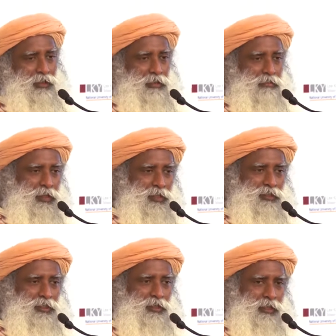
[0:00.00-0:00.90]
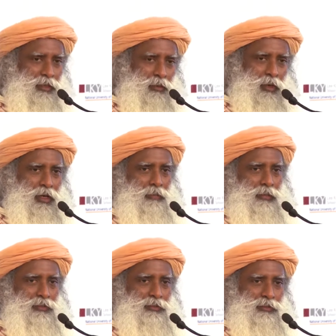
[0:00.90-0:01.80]
and the basic
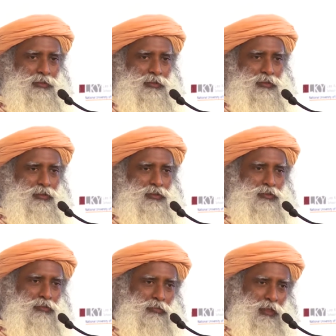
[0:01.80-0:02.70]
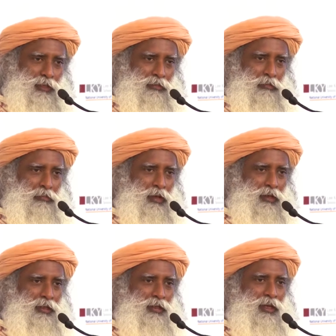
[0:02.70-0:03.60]
requirement to make your
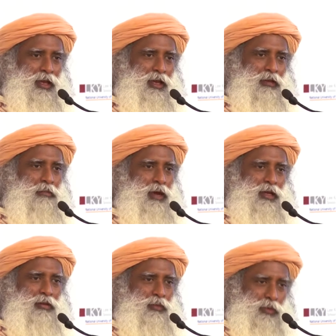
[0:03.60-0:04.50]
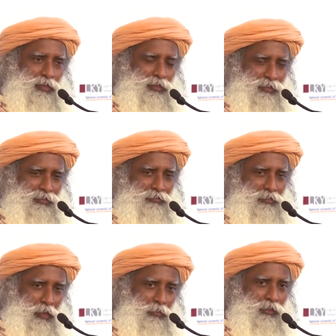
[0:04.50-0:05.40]
body and mind work
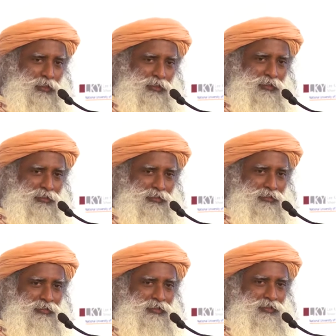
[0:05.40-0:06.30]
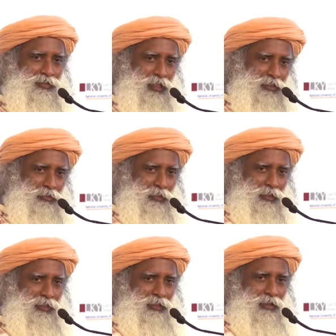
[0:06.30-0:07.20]
properly,
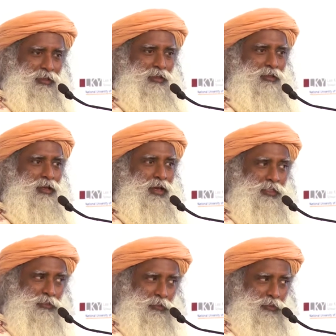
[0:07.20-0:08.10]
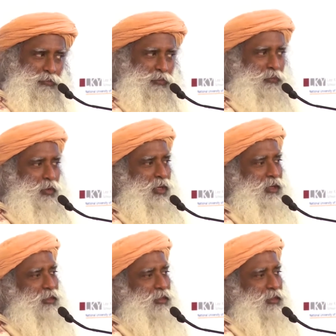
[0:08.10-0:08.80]
sensibly, in the highest possible way